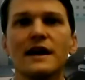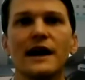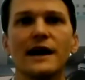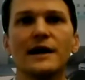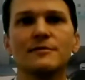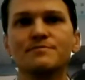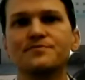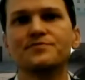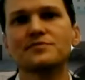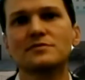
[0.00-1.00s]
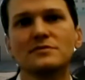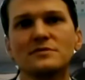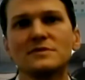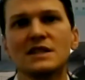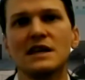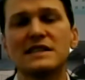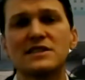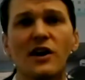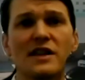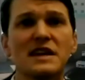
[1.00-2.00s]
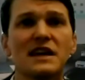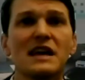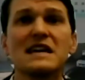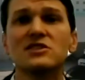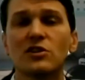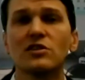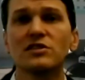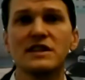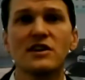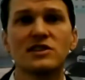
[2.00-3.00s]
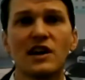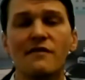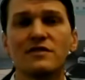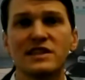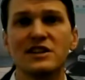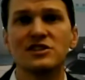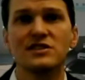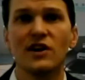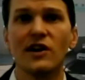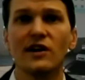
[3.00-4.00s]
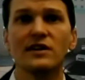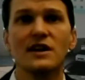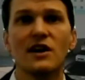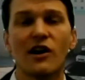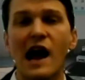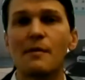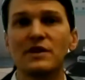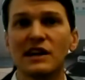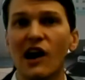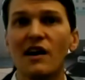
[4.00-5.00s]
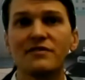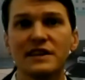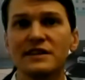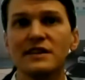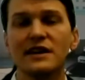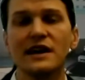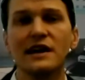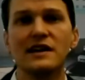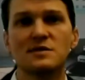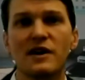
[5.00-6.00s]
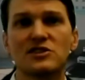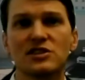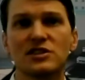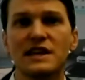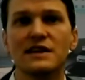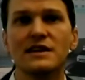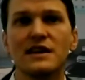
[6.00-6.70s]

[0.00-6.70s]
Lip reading: And so I think internally those conversations are happening often, especially